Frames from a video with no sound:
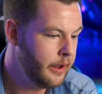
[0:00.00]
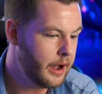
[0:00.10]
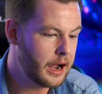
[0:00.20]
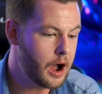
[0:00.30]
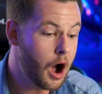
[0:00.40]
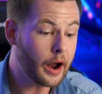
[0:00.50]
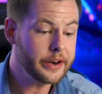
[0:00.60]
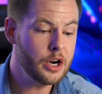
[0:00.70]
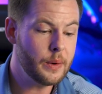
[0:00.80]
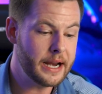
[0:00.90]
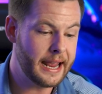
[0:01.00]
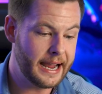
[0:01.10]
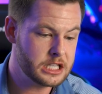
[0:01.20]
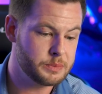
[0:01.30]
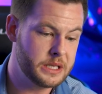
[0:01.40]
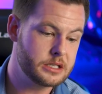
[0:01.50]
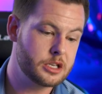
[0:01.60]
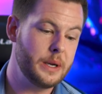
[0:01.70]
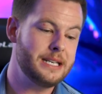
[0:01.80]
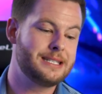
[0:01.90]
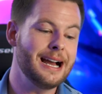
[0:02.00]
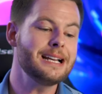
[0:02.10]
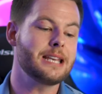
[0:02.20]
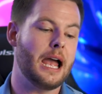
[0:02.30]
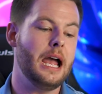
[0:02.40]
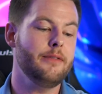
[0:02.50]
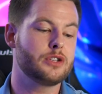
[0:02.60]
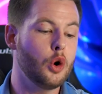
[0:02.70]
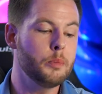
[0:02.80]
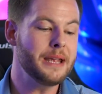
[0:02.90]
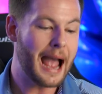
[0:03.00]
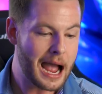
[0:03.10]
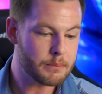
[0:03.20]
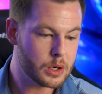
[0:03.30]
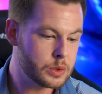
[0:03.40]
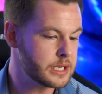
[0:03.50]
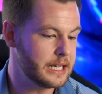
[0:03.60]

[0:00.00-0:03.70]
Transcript: Audio enhancement. So it does have Dolby Atmos.